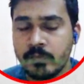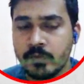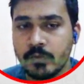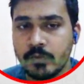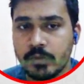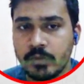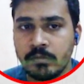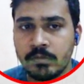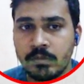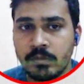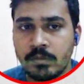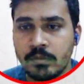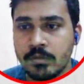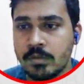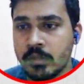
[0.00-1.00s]
Okay,
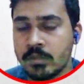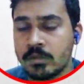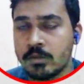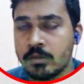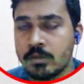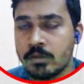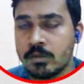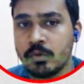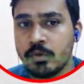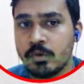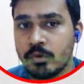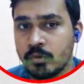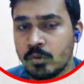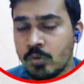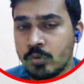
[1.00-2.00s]
then
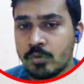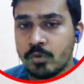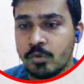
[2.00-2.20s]
you